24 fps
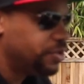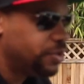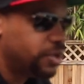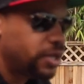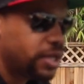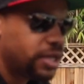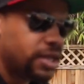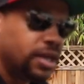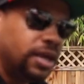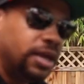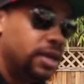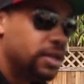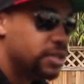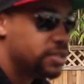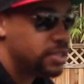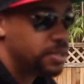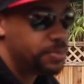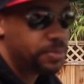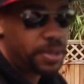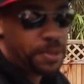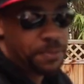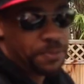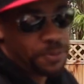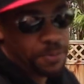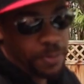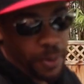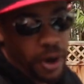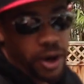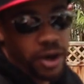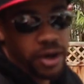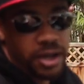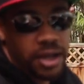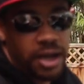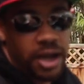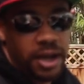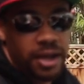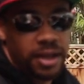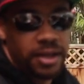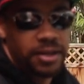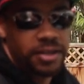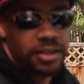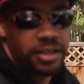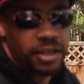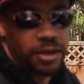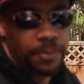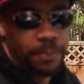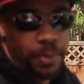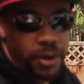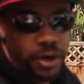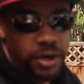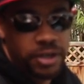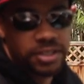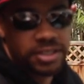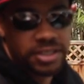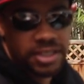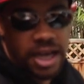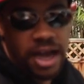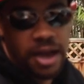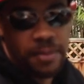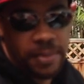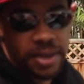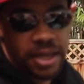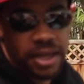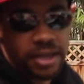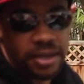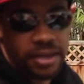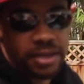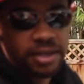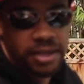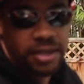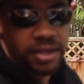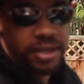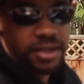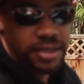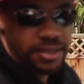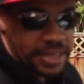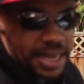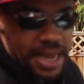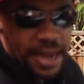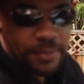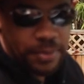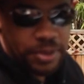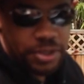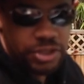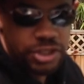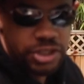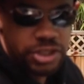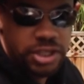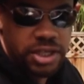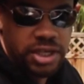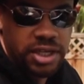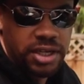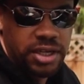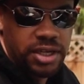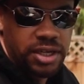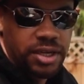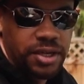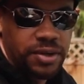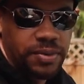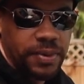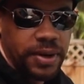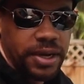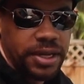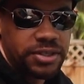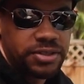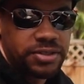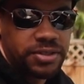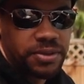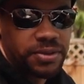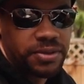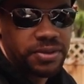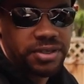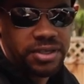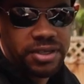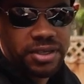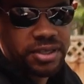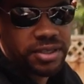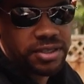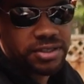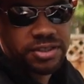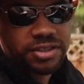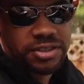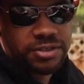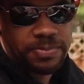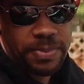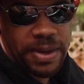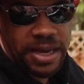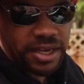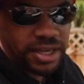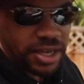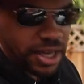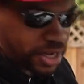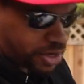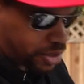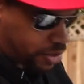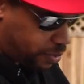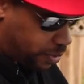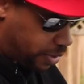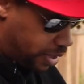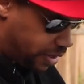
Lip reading: and they're like, sometimes parts come in damaged. Right. So, you know, it's just bad luck or